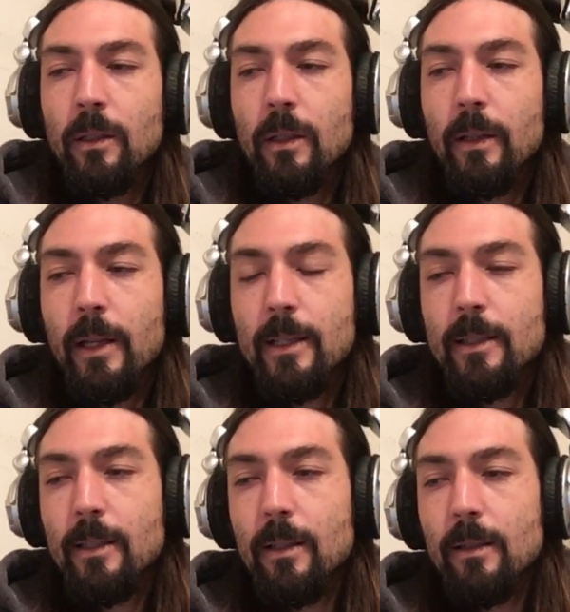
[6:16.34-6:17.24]
And that's
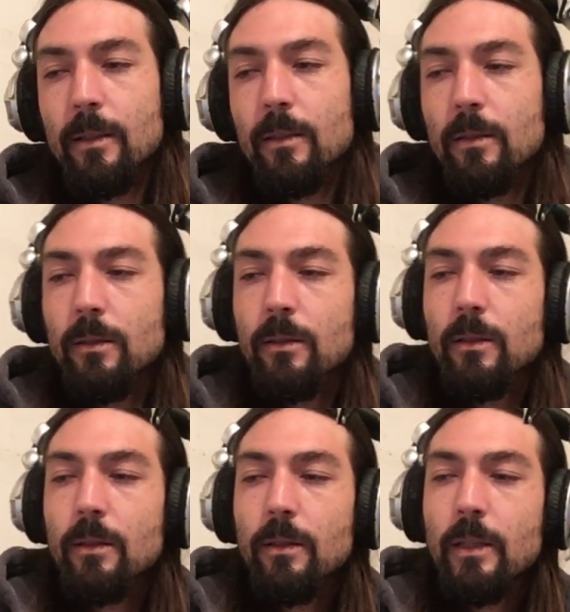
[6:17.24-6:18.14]

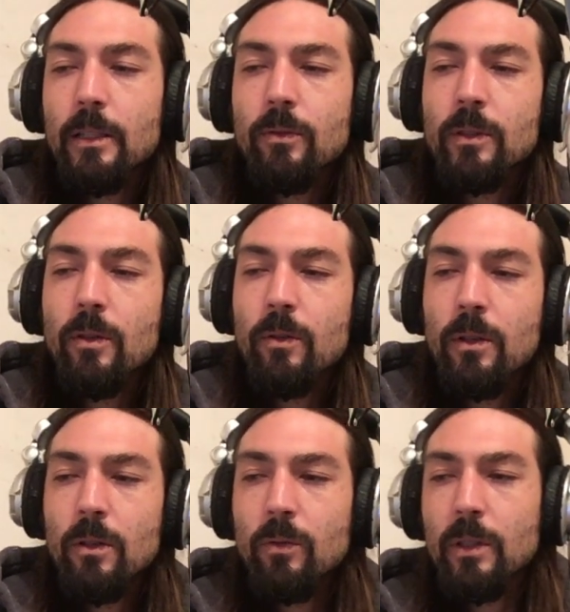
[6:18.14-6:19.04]
what's going
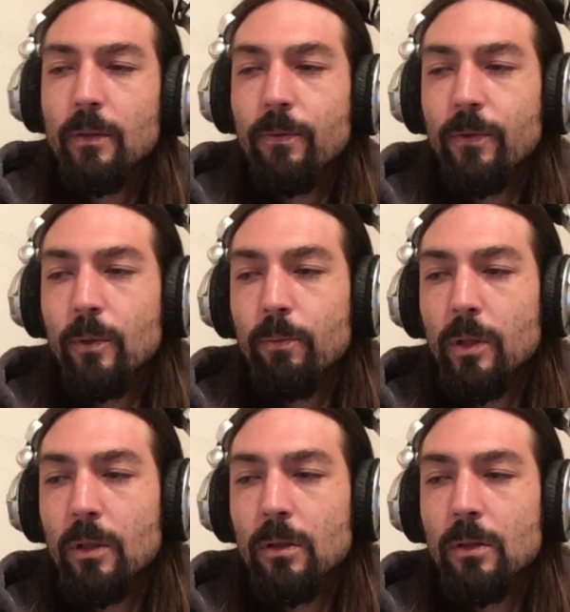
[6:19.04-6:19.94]
on with the
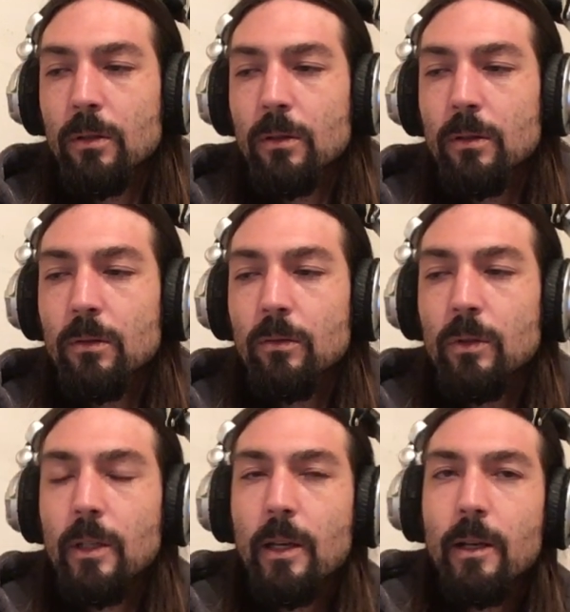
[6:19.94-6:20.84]
football, with
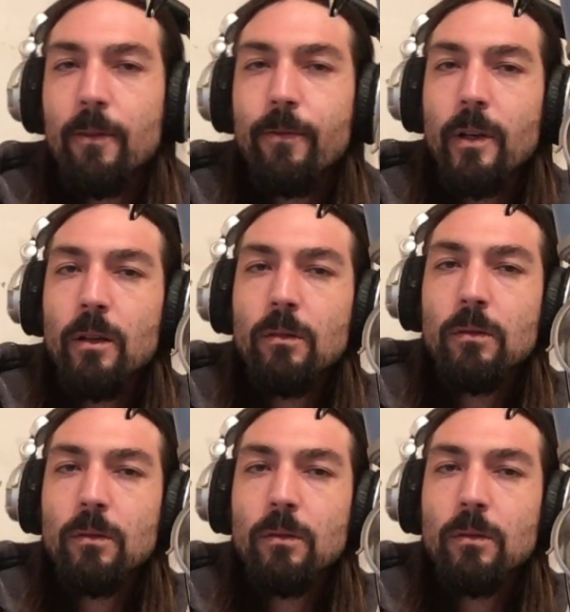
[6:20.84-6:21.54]
the NFL.